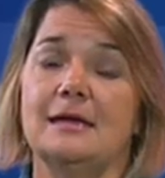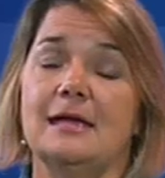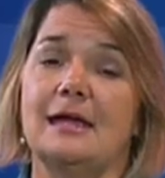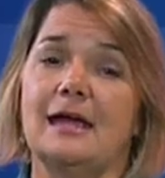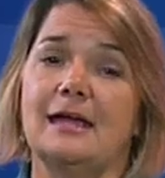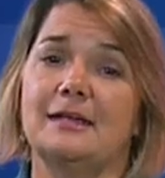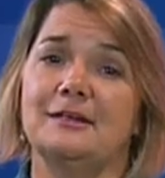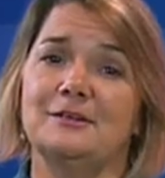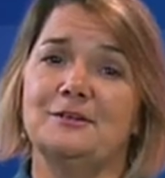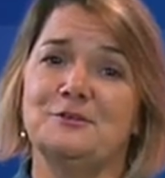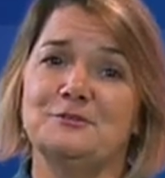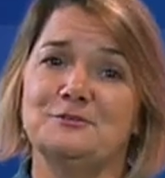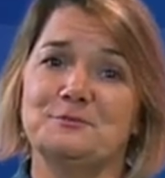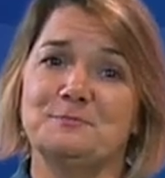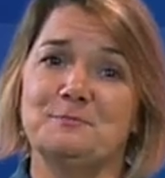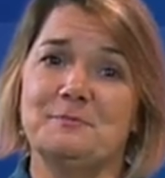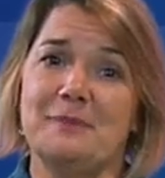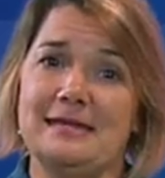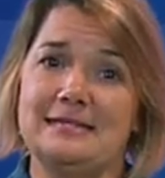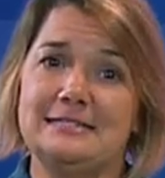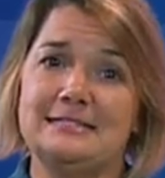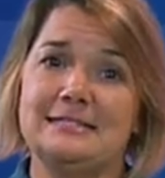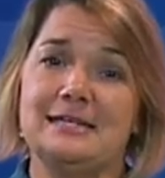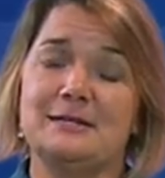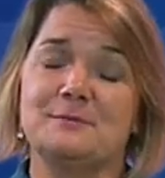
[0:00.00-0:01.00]
I used
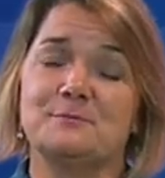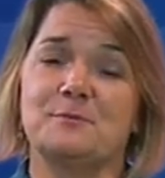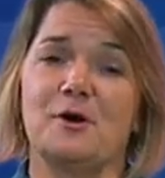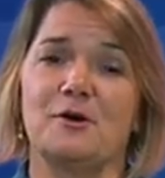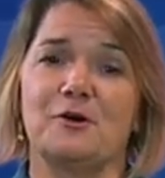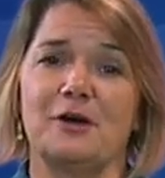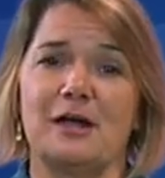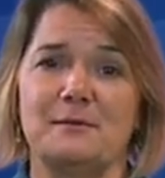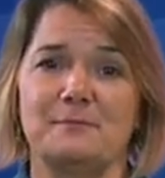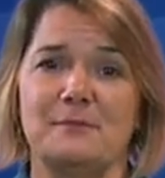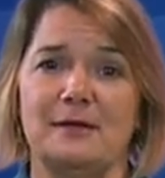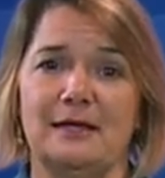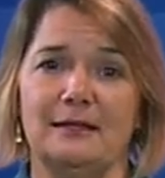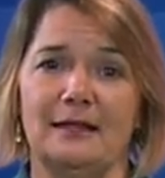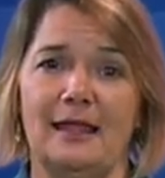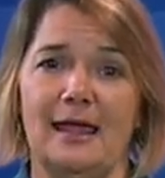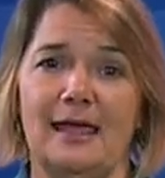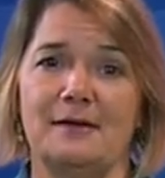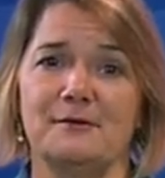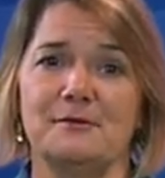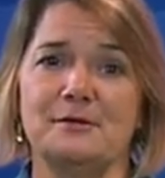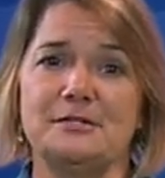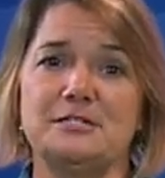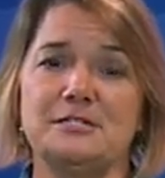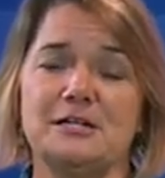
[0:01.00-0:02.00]
basic programming
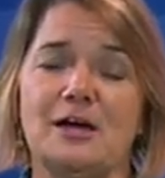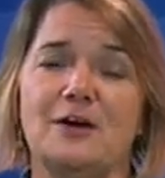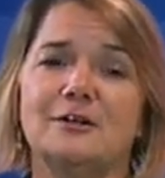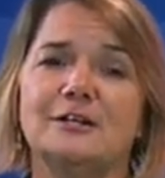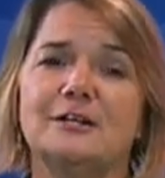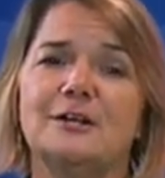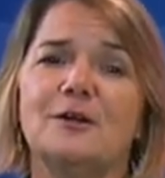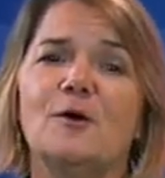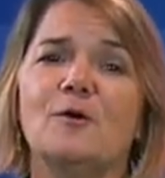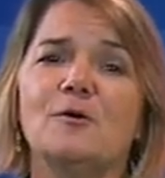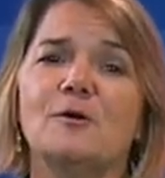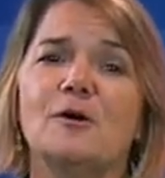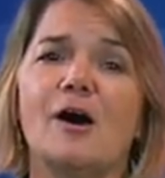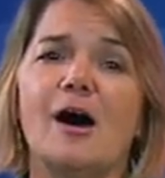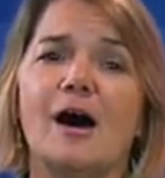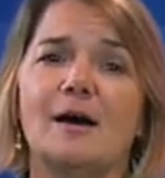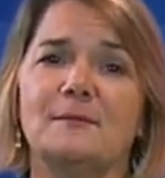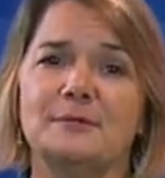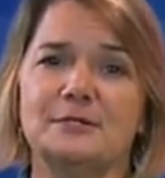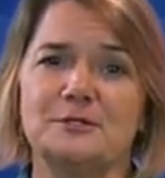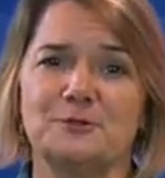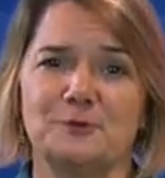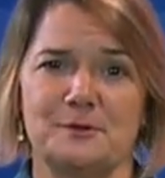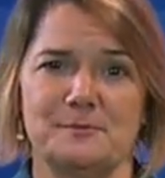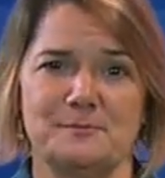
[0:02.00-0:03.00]
language on an old
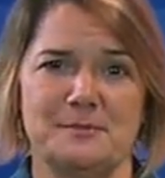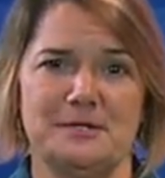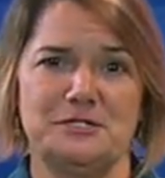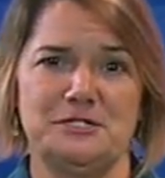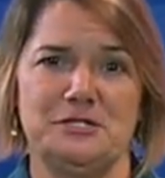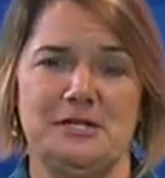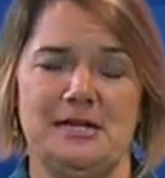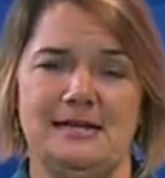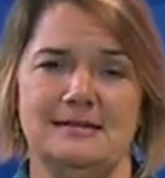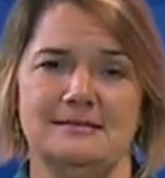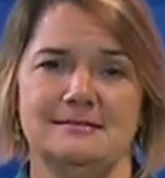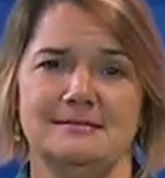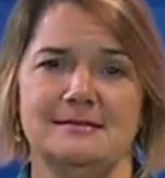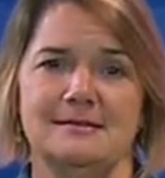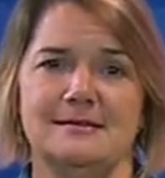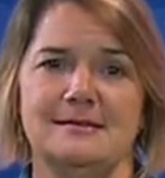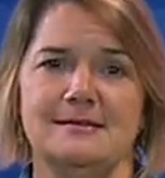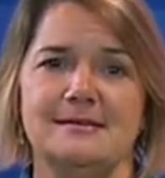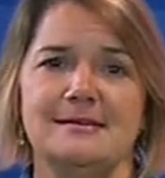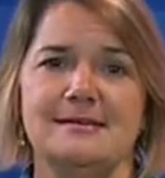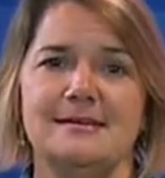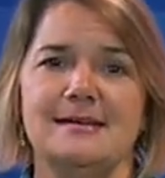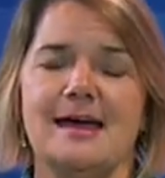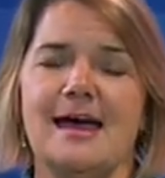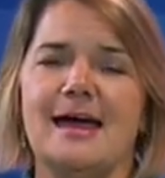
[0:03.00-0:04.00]
Commodore machine.
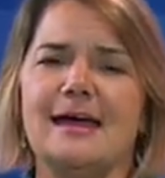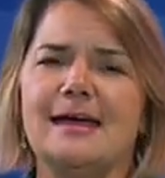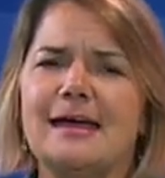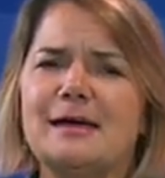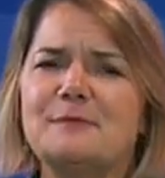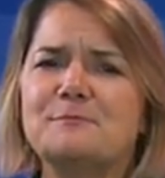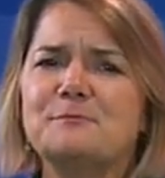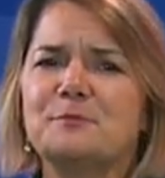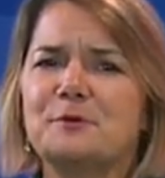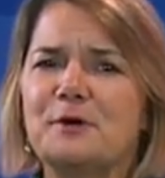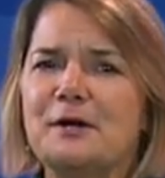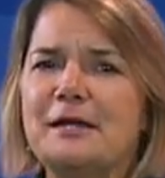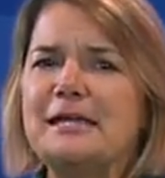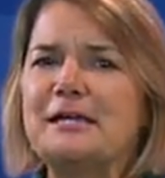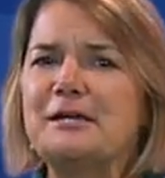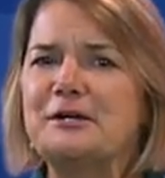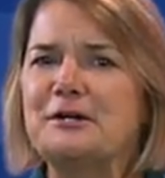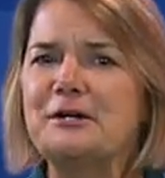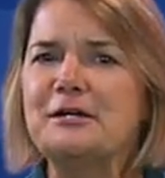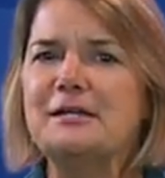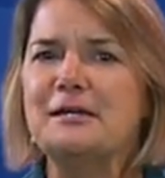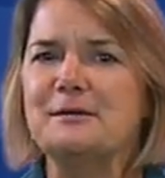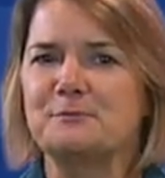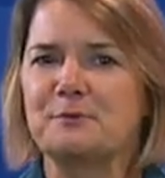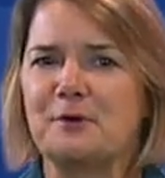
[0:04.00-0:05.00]
I got pretty
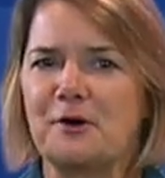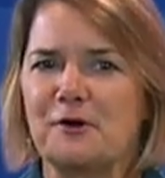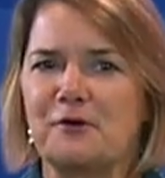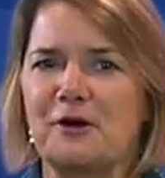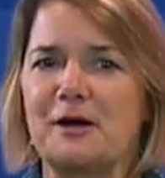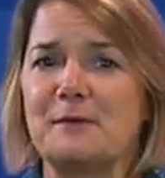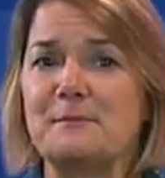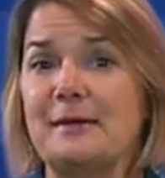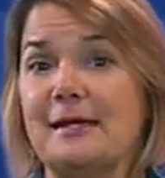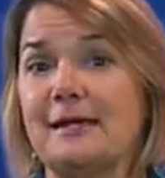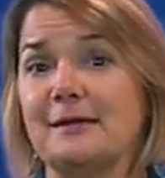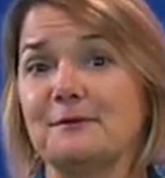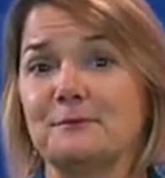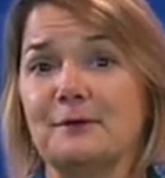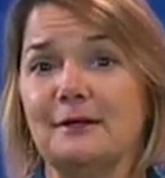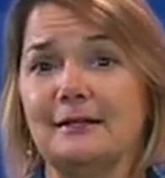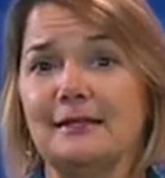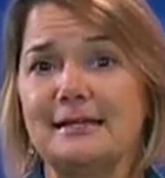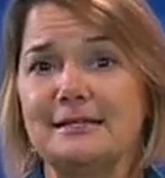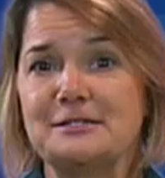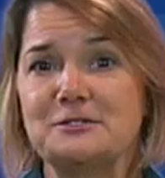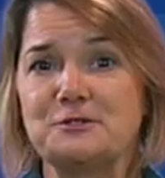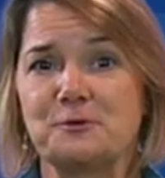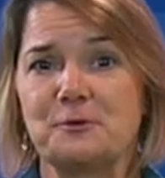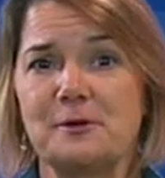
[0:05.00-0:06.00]
good at programming and
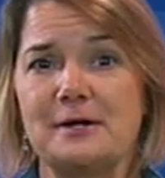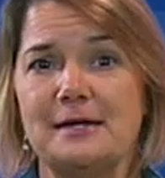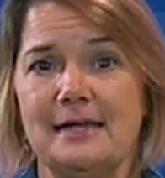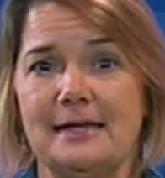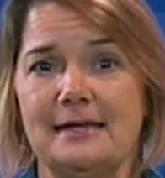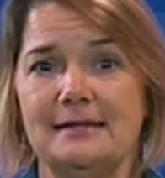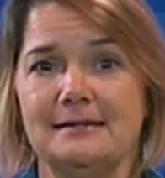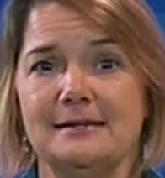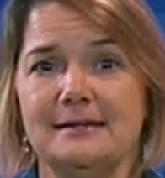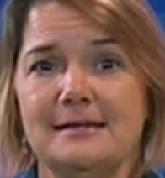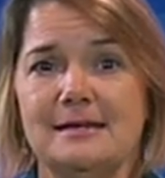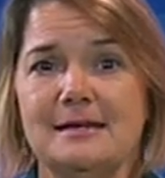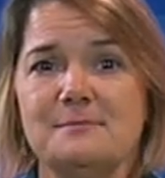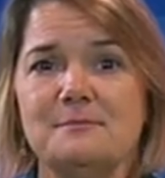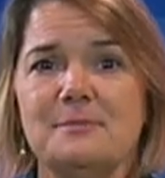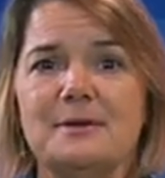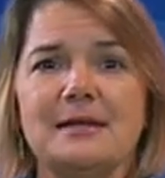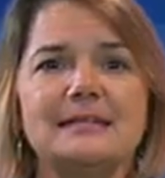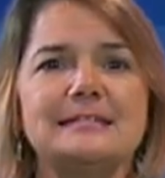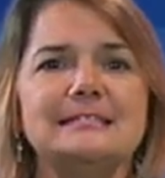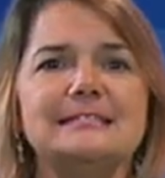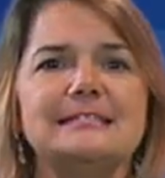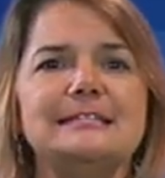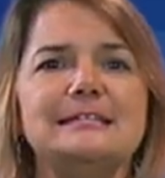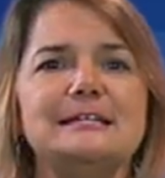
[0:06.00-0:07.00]
really enjoyed it, but
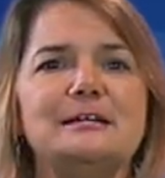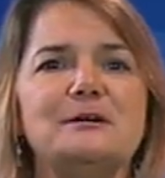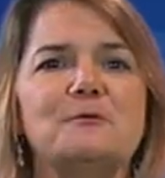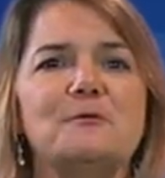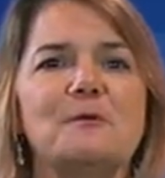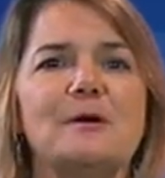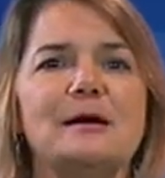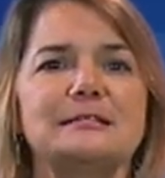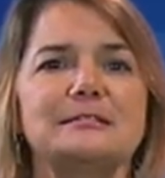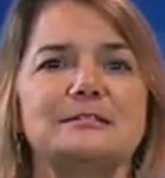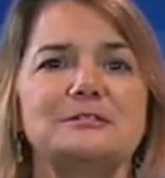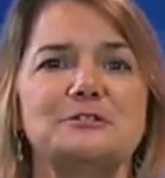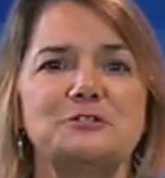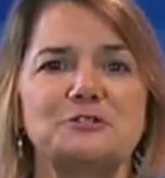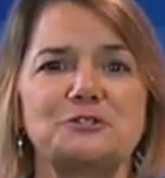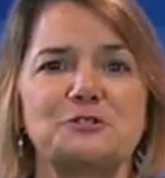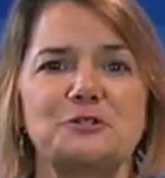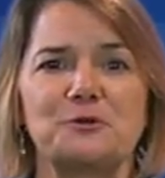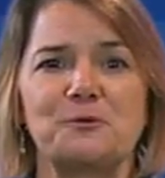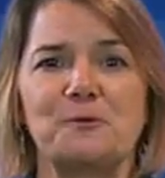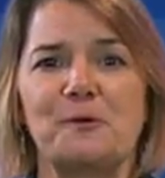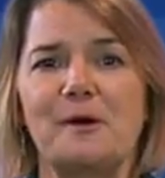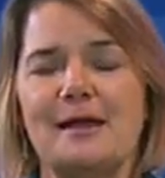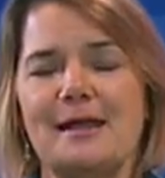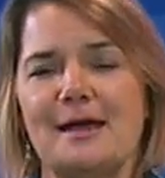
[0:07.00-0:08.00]
I still wasn't
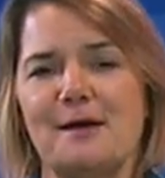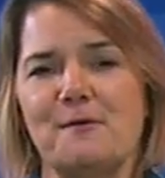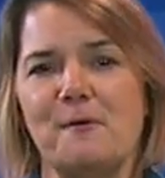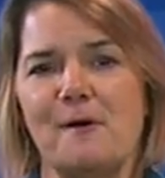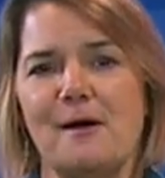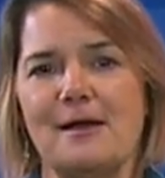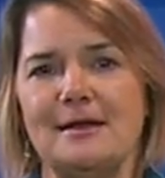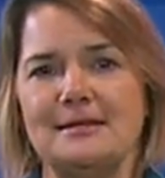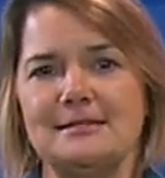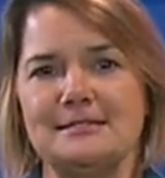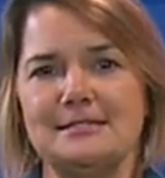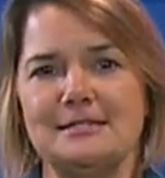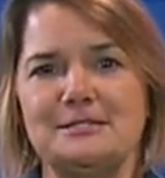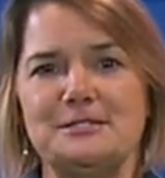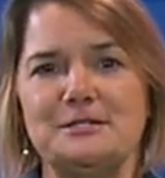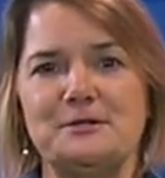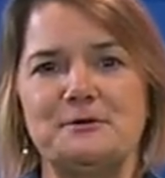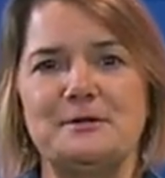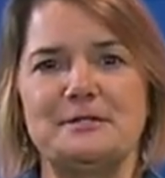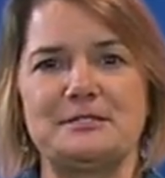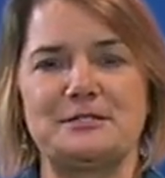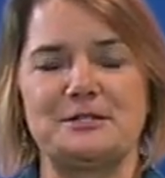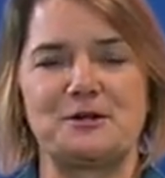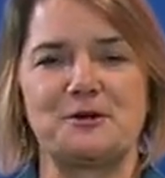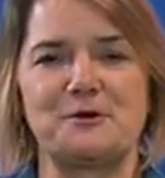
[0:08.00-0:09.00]
sure what I wanted to do
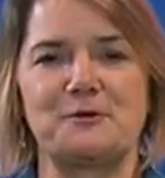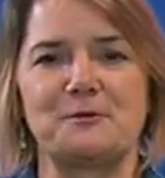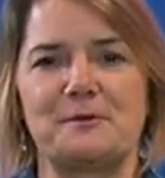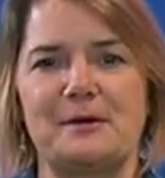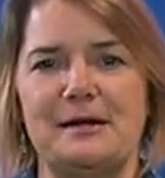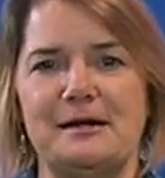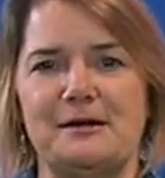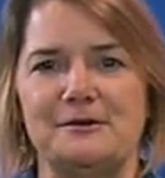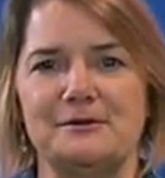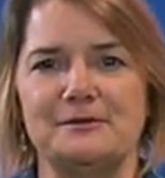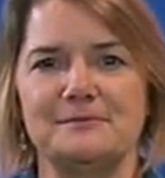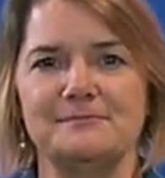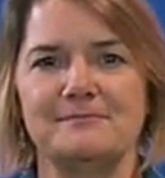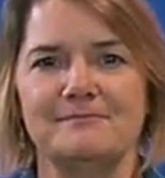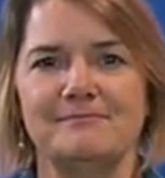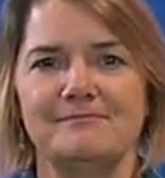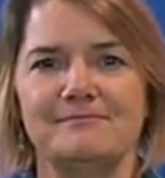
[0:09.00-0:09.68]
as a career.